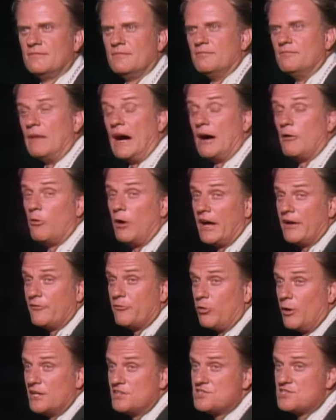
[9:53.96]
My
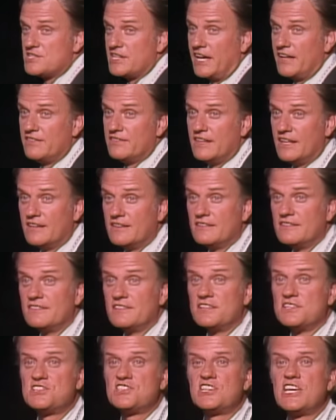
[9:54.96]
wife once said
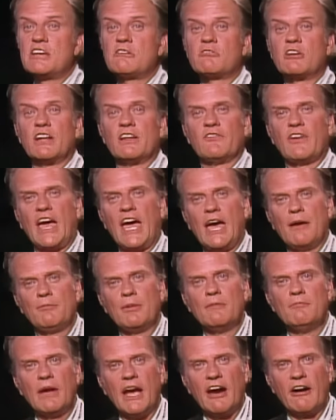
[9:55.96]
that the secret of a
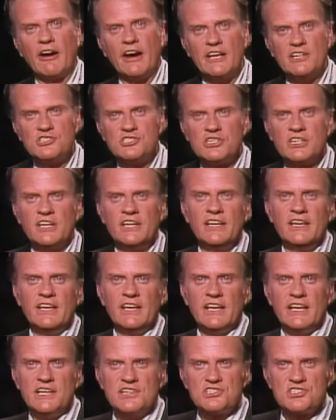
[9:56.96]
happy marriage
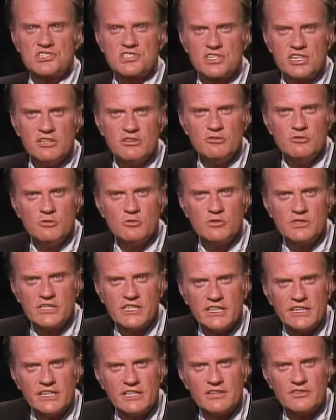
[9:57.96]
is 2
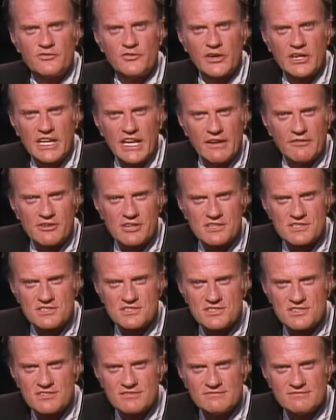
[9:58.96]
good forgivers.